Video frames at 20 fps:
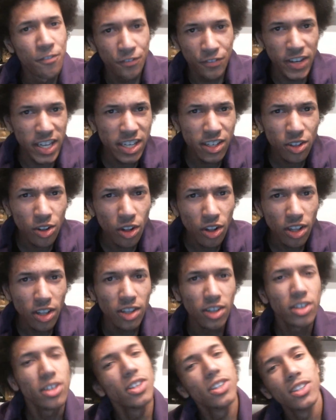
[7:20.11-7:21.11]

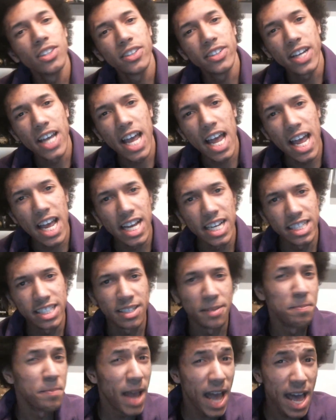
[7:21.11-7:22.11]
feel
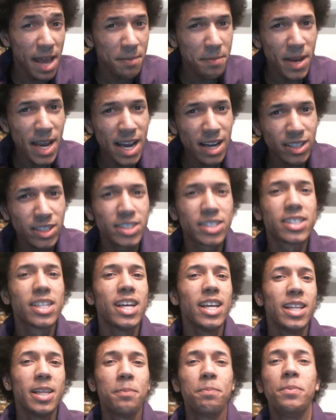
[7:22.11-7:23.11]
as a matte mouse,
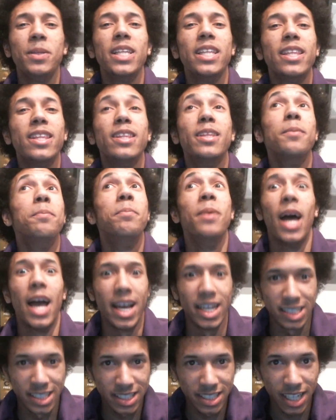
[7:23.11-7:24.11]
that'd be the
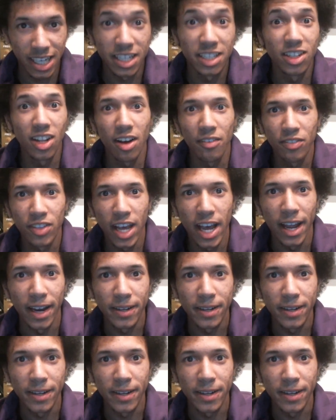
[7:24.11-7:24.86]
best. I'd love that.